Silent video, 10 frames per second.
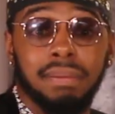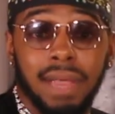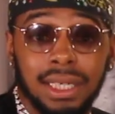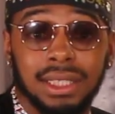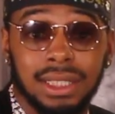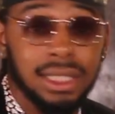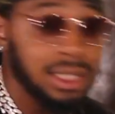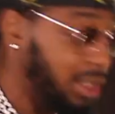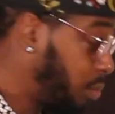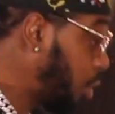to make
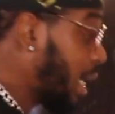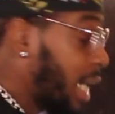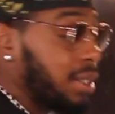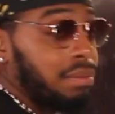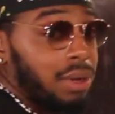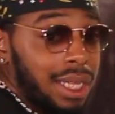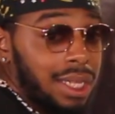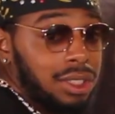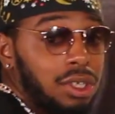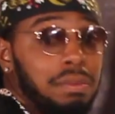decisions when you got some
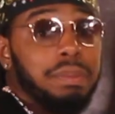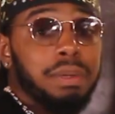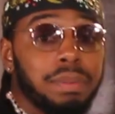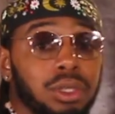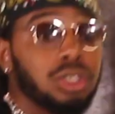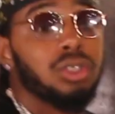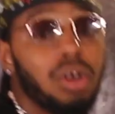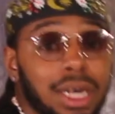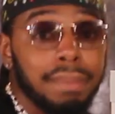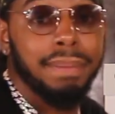bread. So many people are
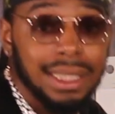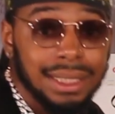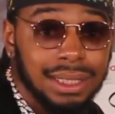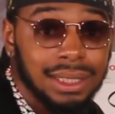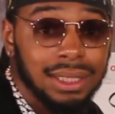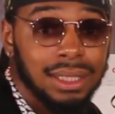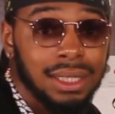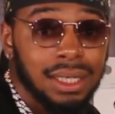starting businesses